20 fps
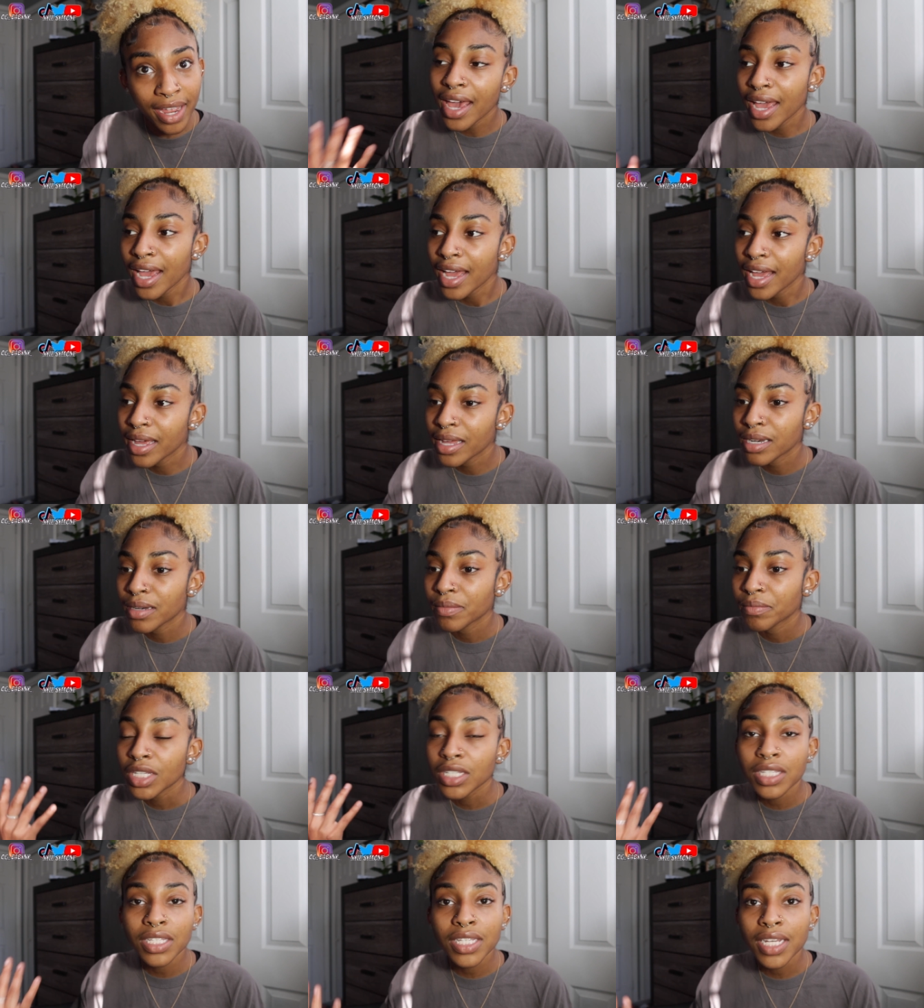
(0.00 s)
And
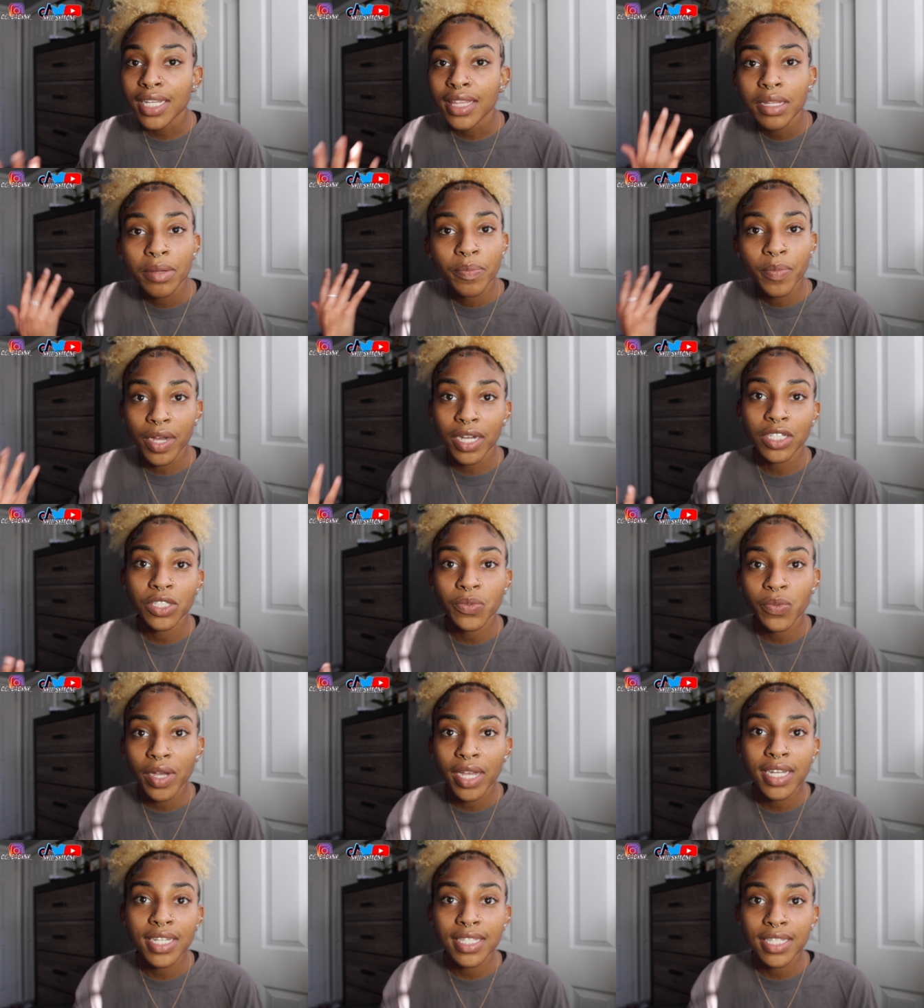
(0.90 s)
this is like the best
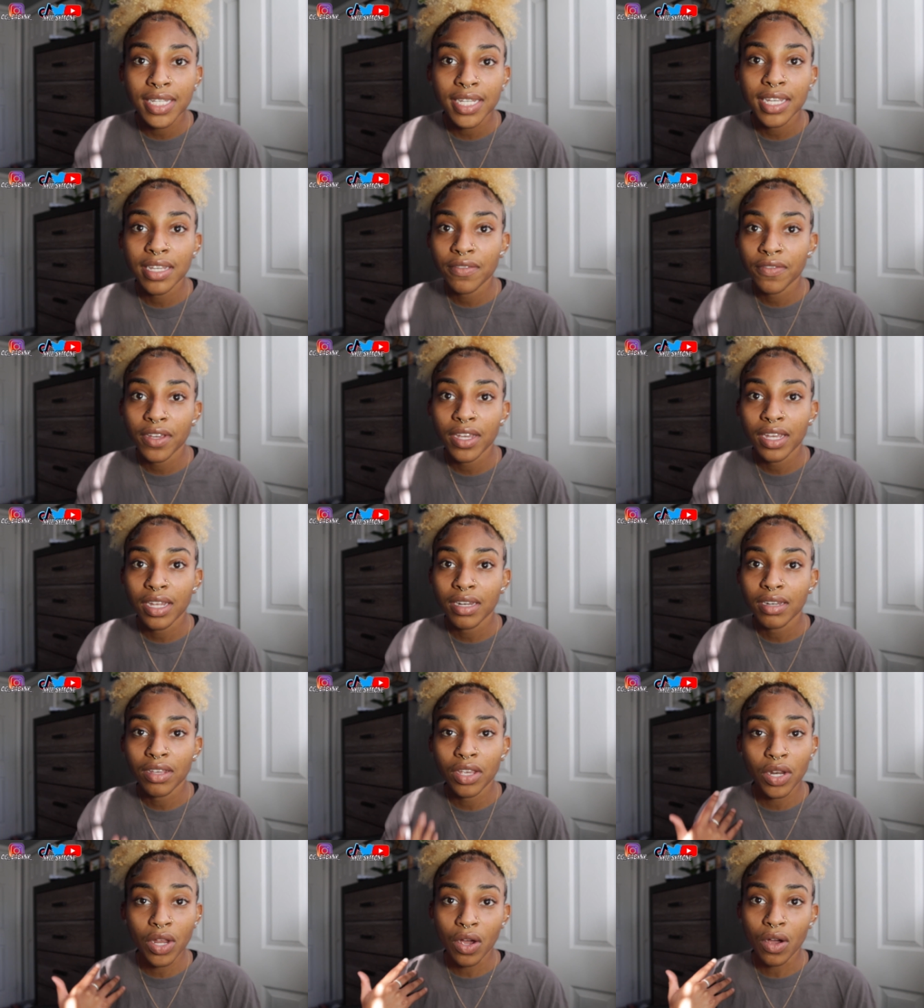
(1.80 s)
way to even,
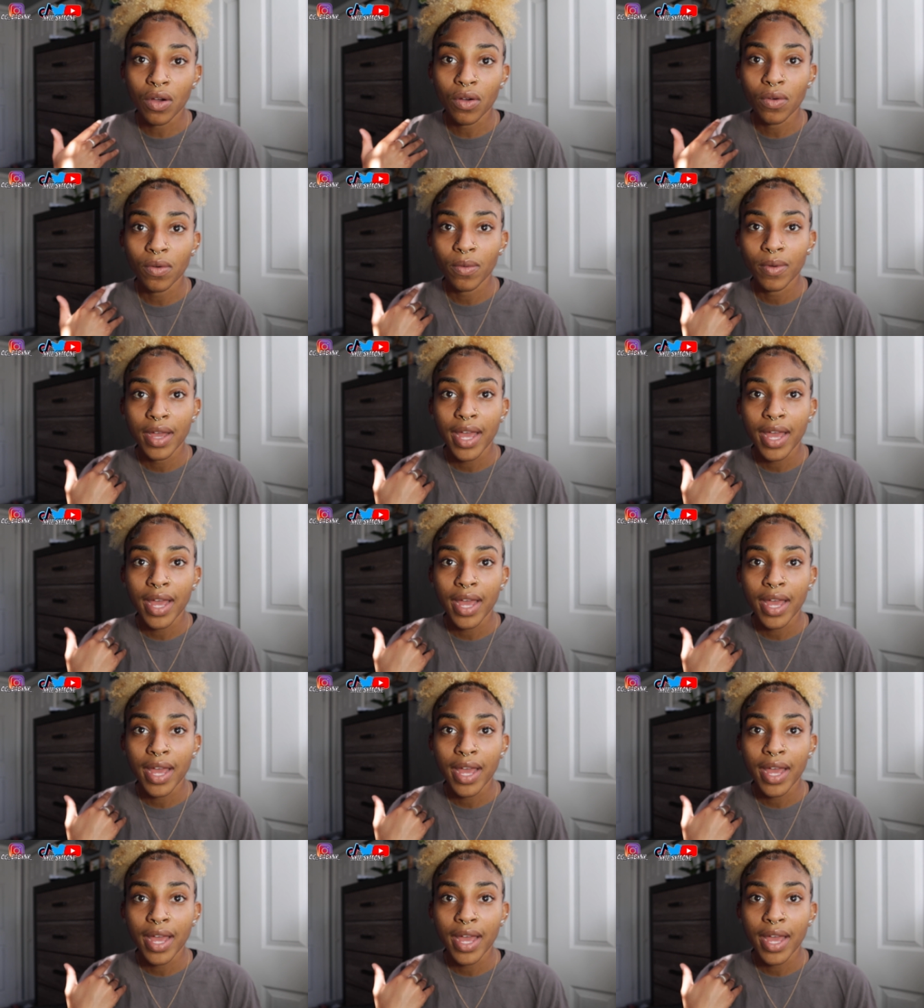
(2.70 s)
you know,